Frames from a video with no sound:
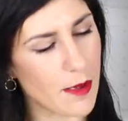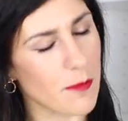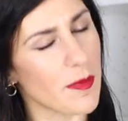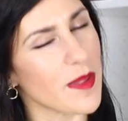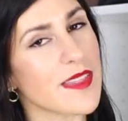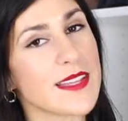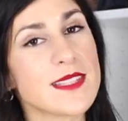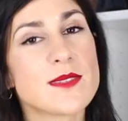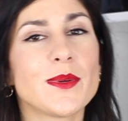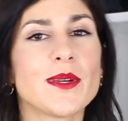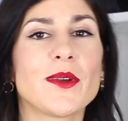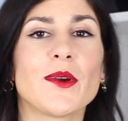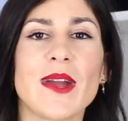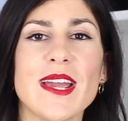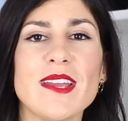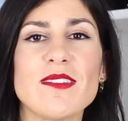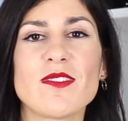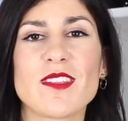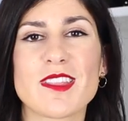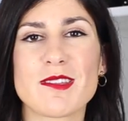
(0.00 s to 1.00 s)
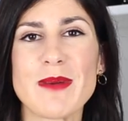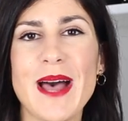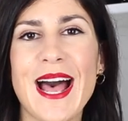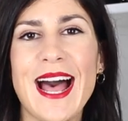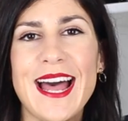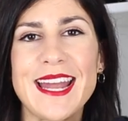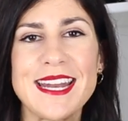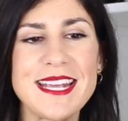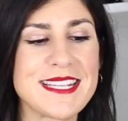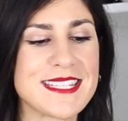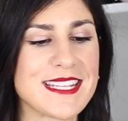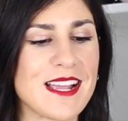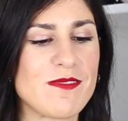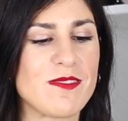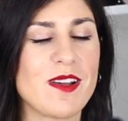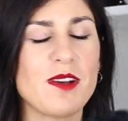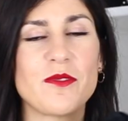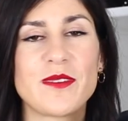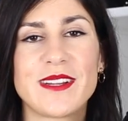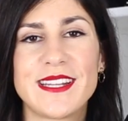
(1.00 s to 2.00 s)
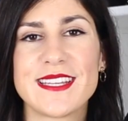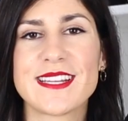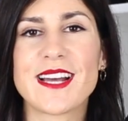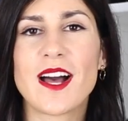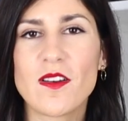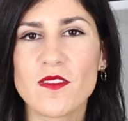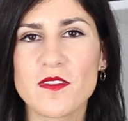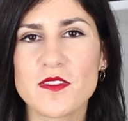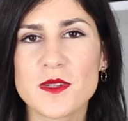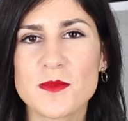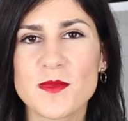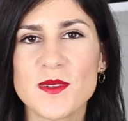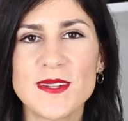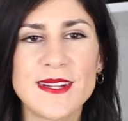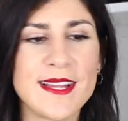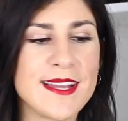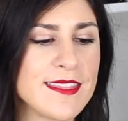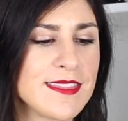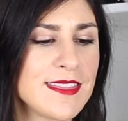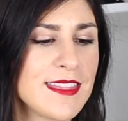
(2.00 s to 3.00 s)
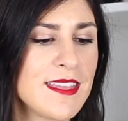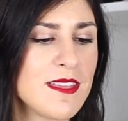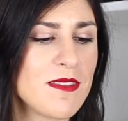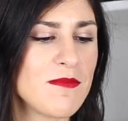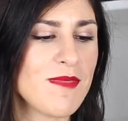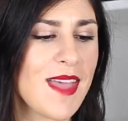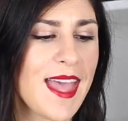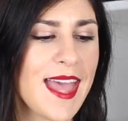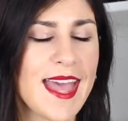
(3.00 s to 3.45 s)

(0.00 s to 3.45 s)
But these were great for the parties. I felt really comfortable in them,